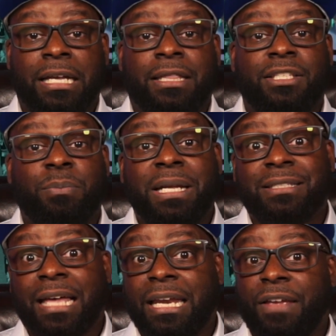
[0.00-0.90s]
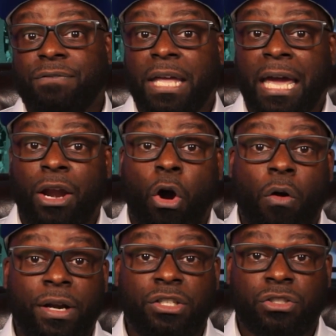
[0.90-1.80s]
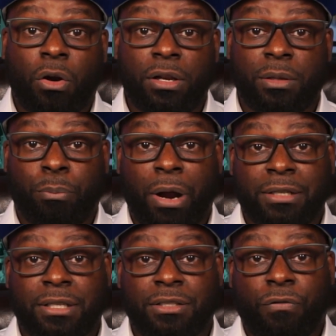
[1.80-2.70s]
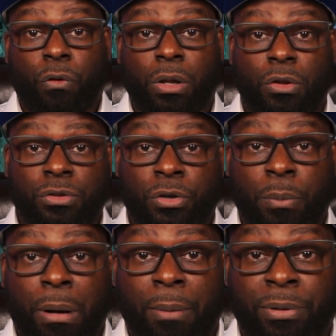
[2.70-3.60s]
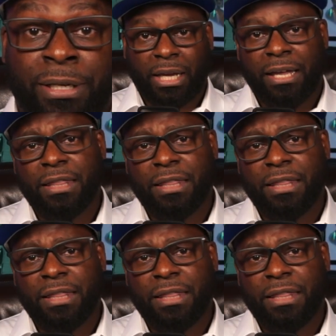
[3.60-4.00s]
This means that if they had already started the process of foreclosing on your property,